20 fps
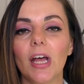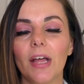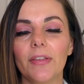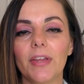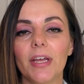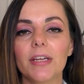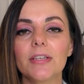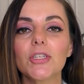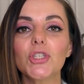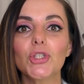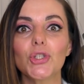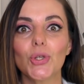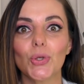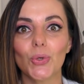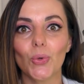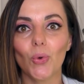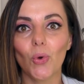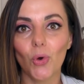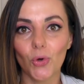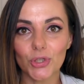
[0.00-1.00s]
and that is
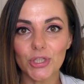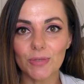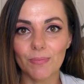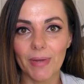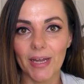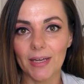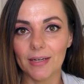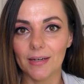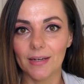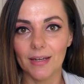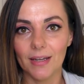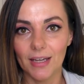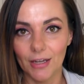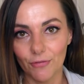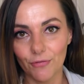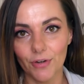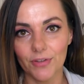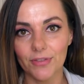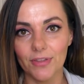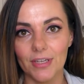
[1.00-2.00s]
to automate
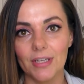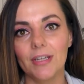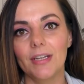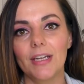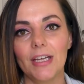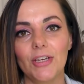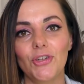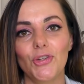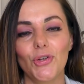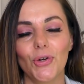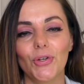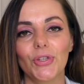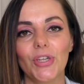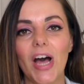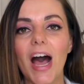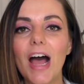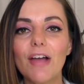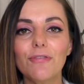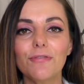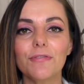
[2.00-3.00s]
everything in your
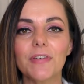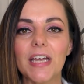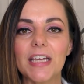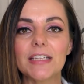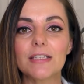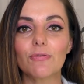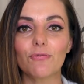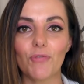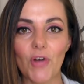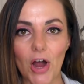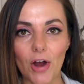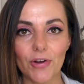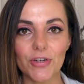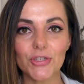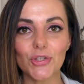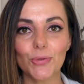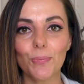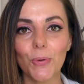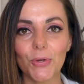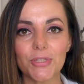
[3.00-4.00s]
life as far
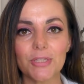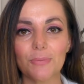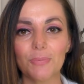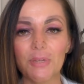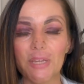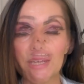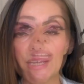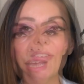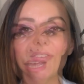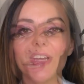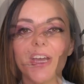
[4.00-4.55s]
as you possibly can.